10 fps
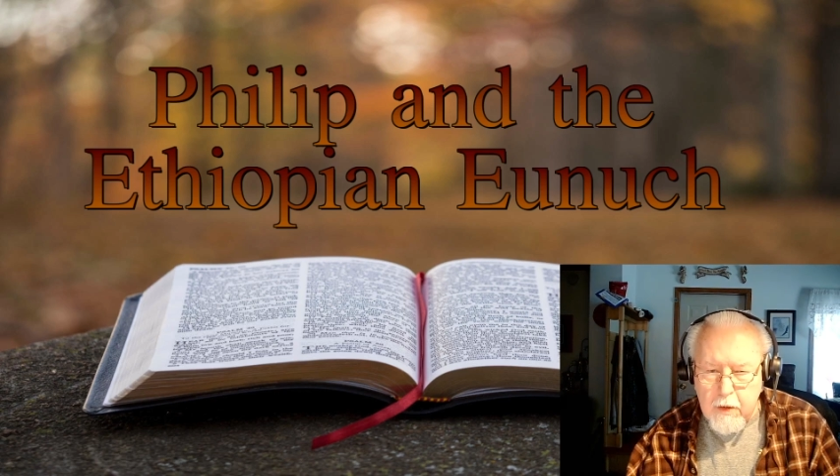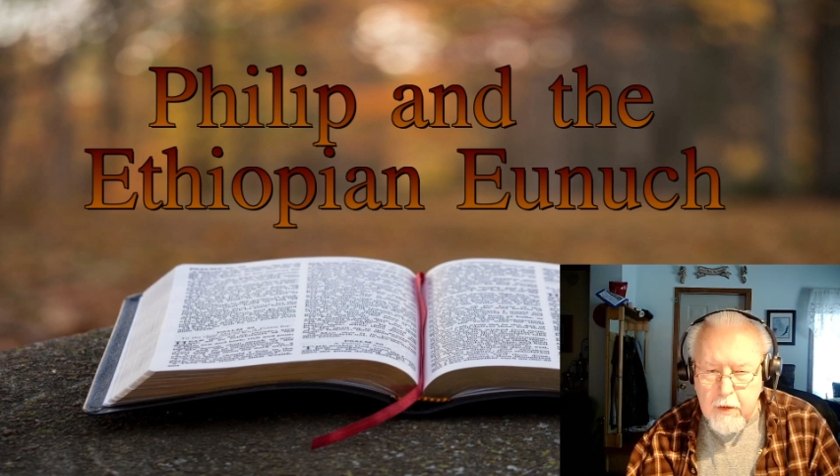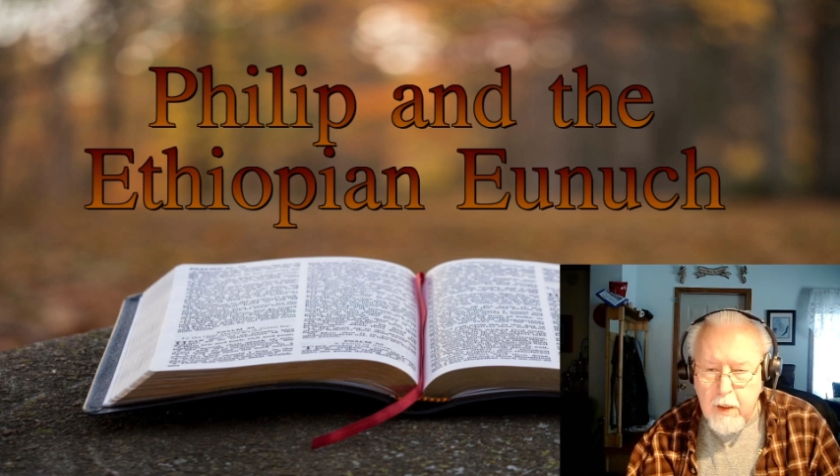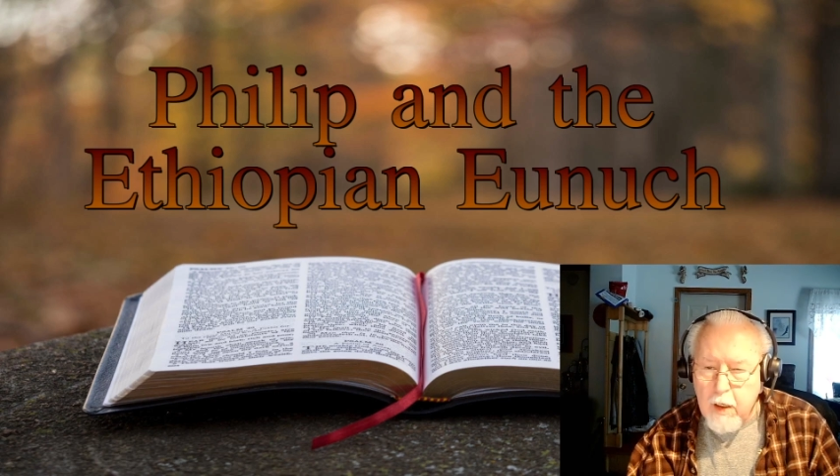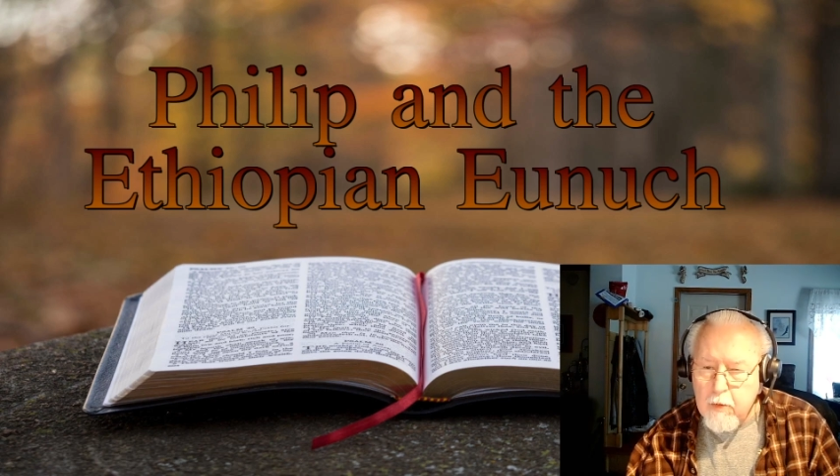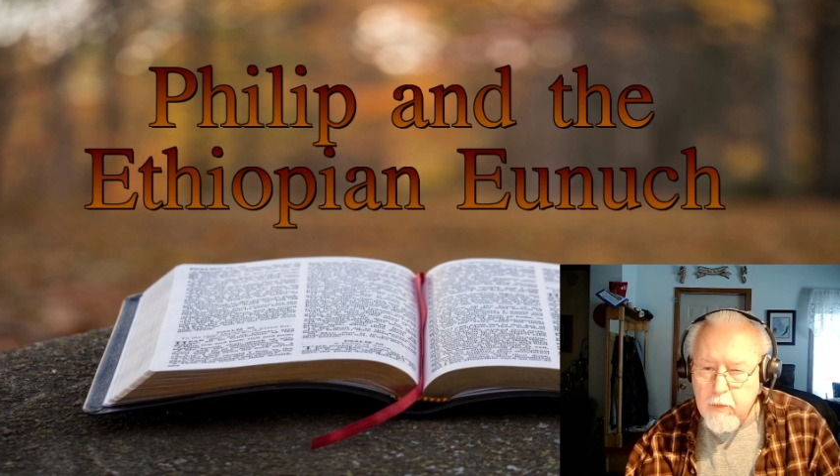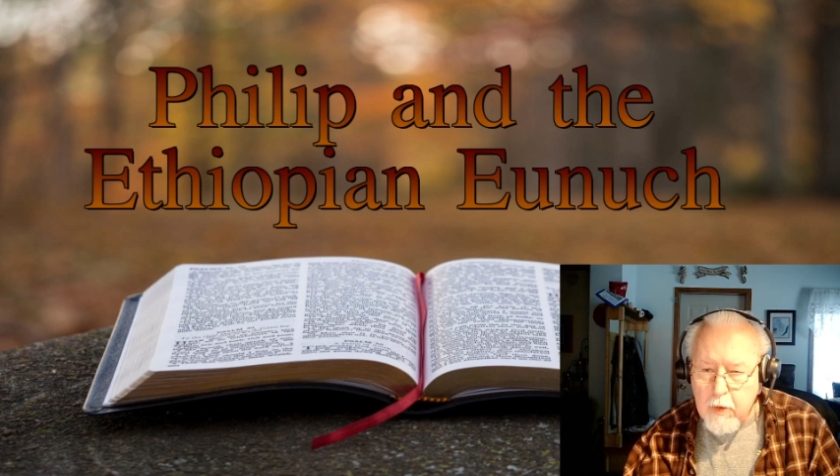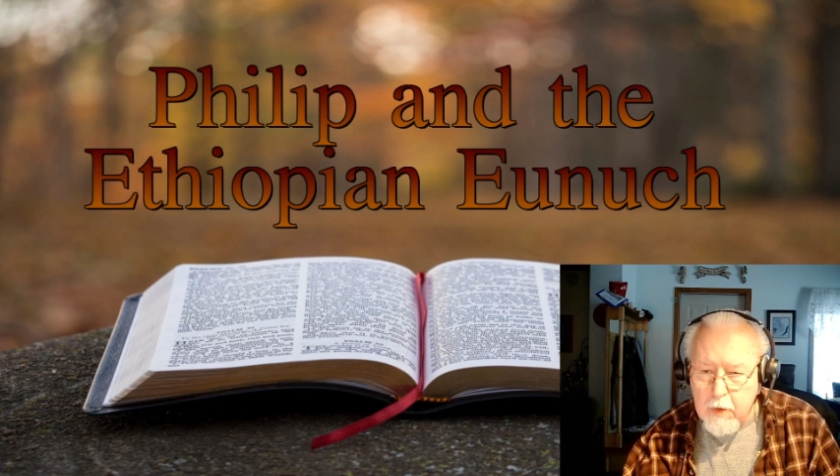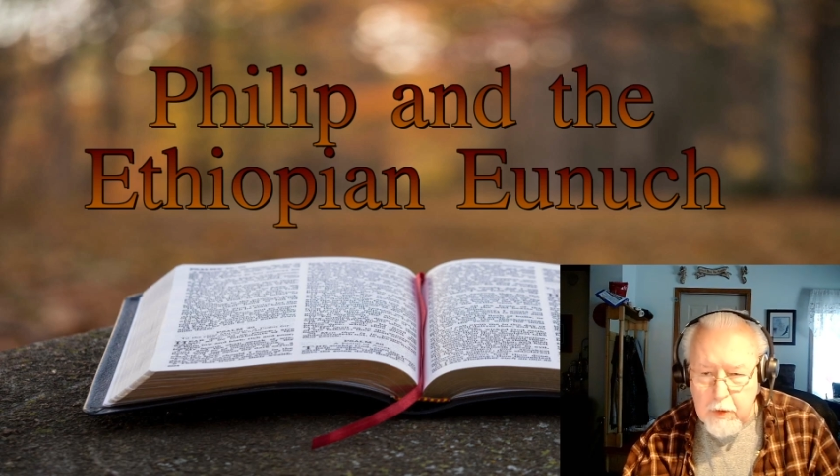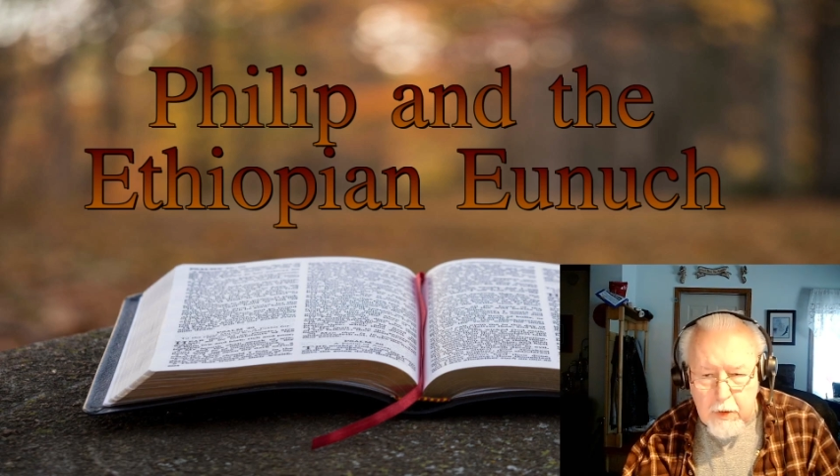God will
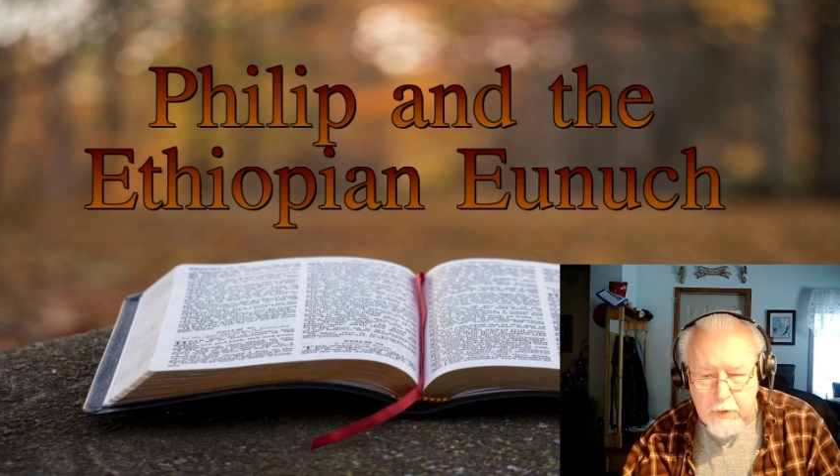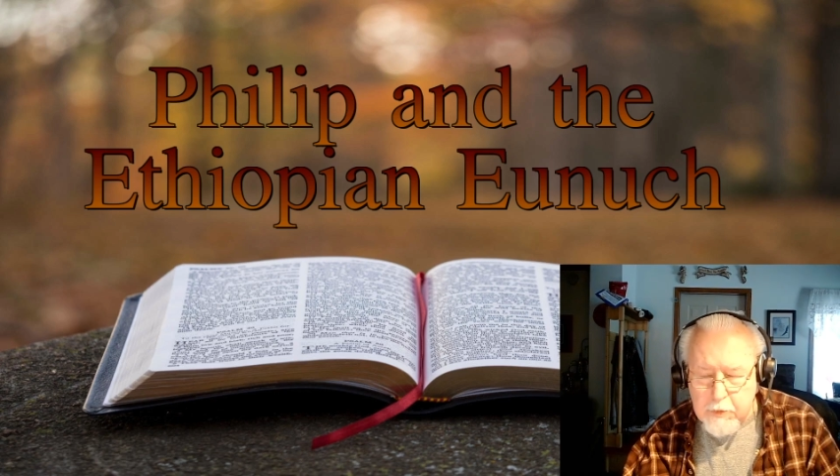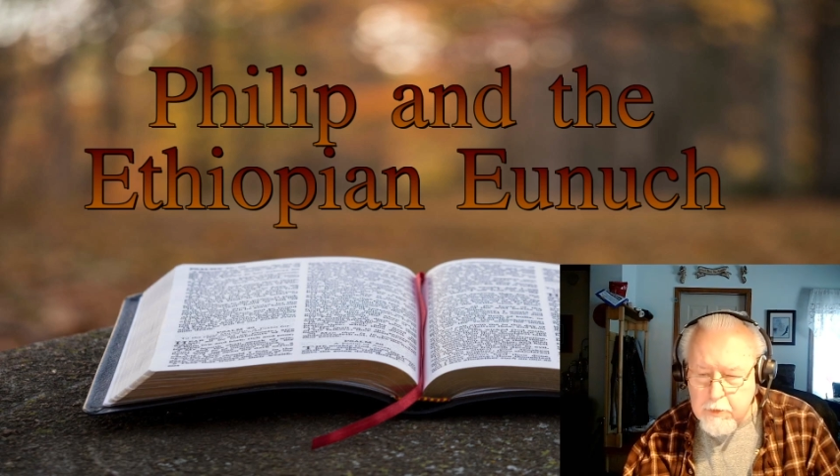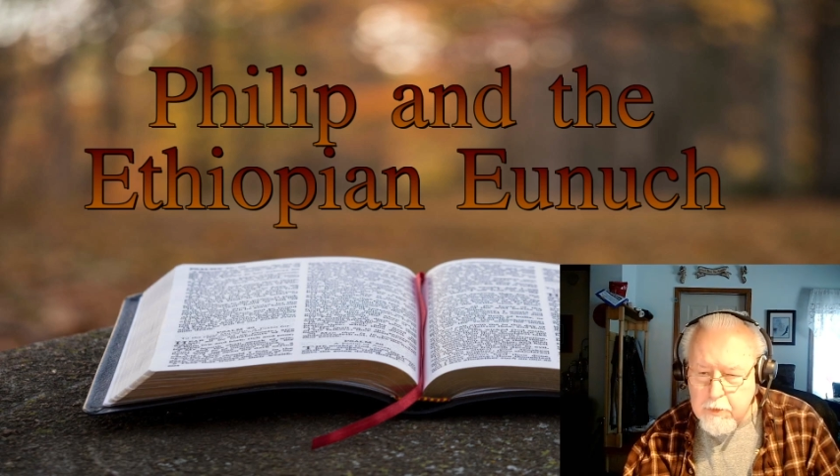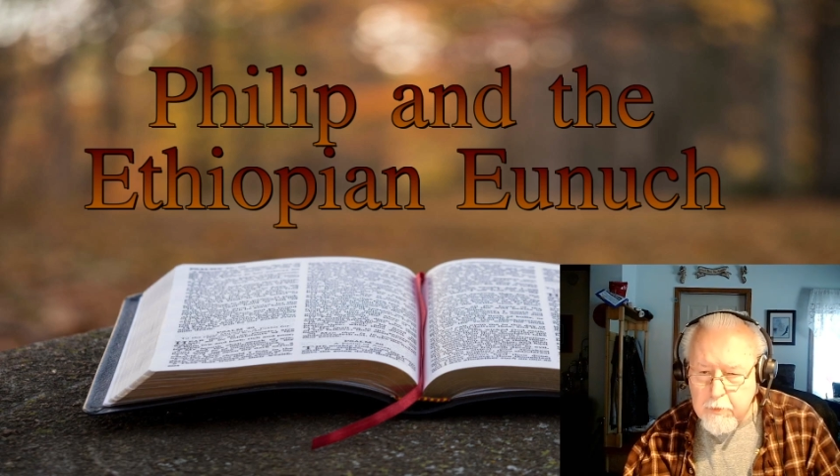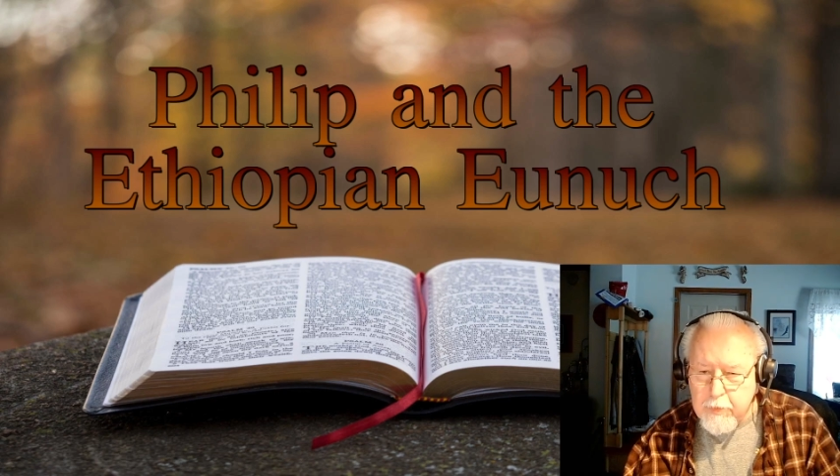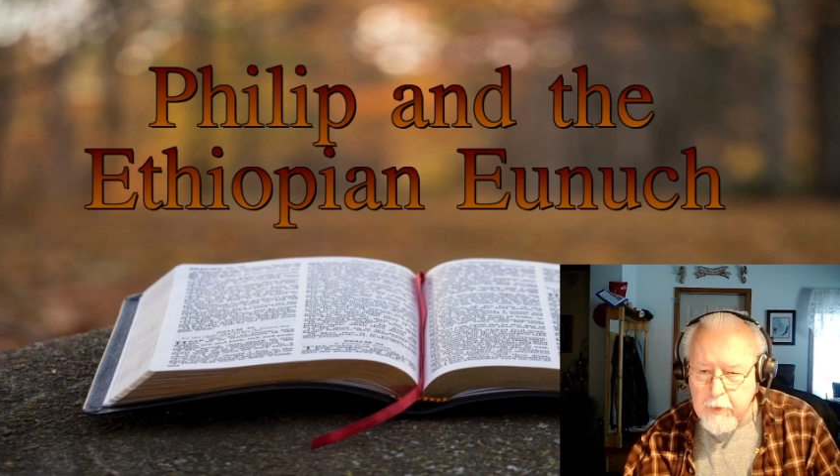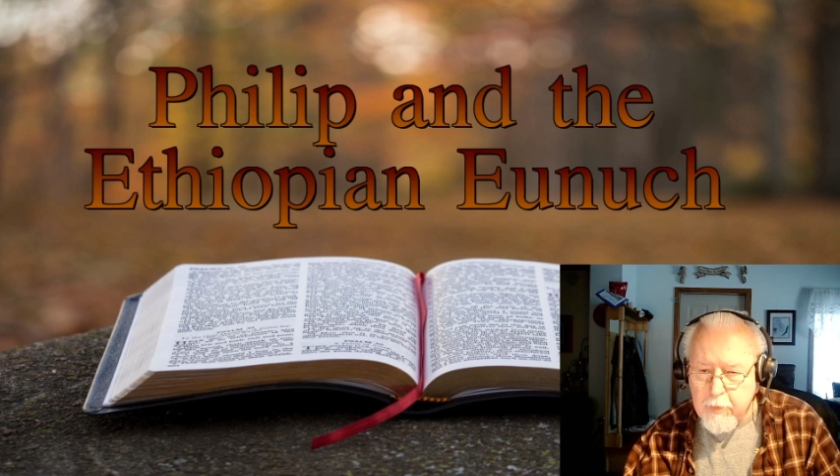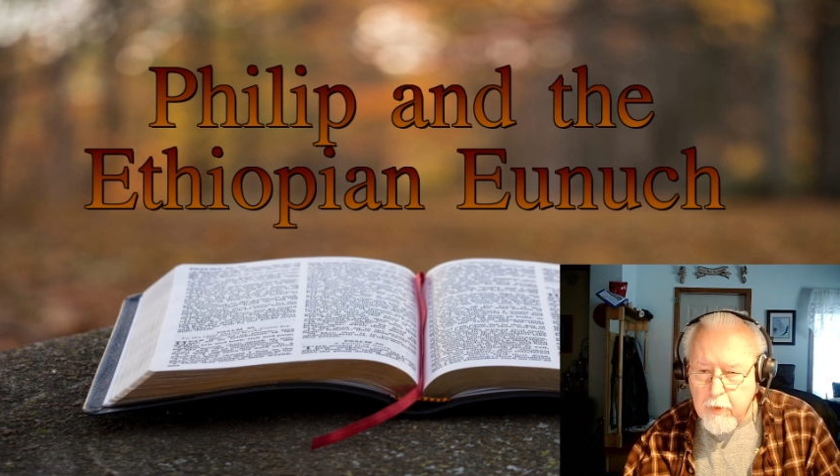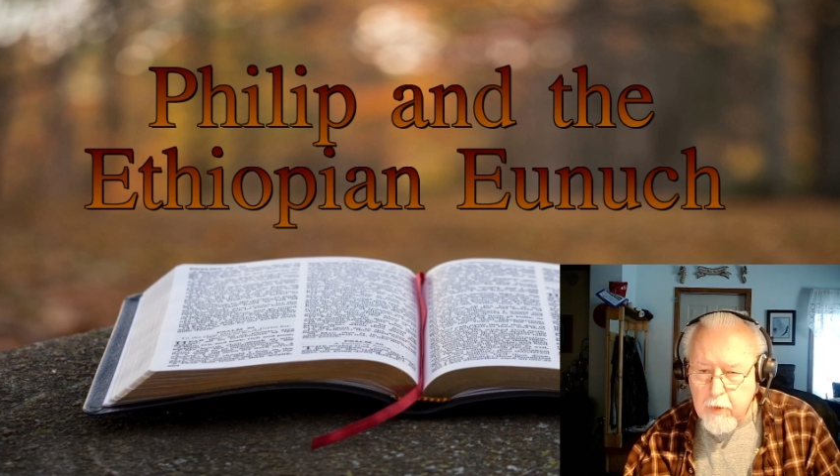lead us to
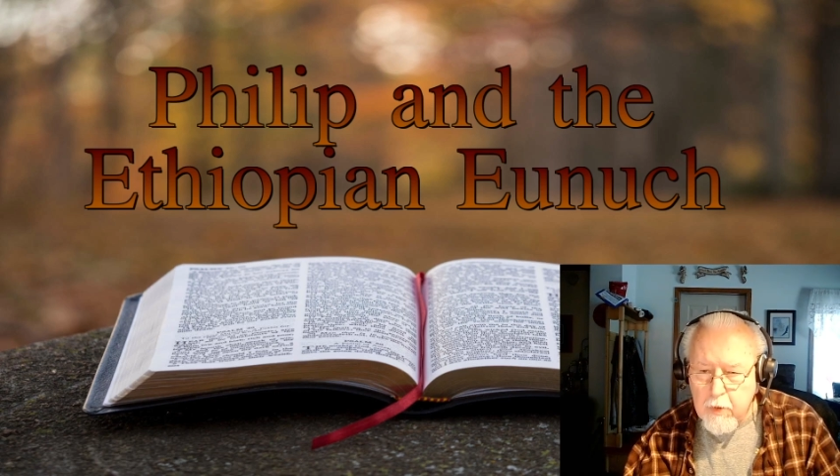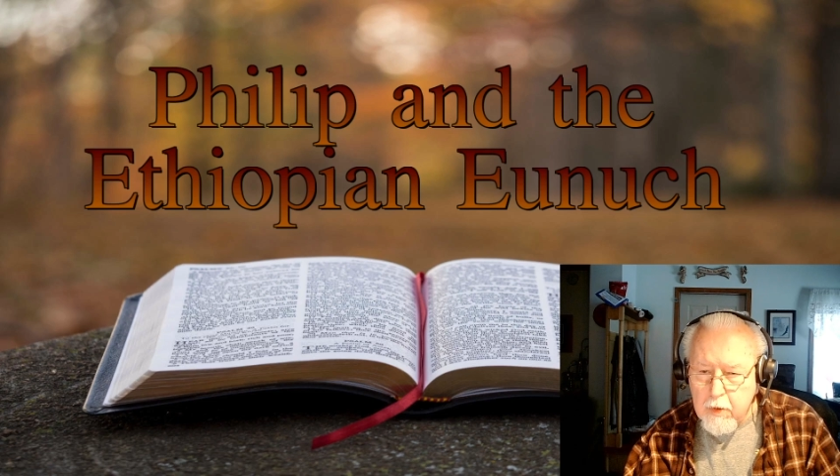people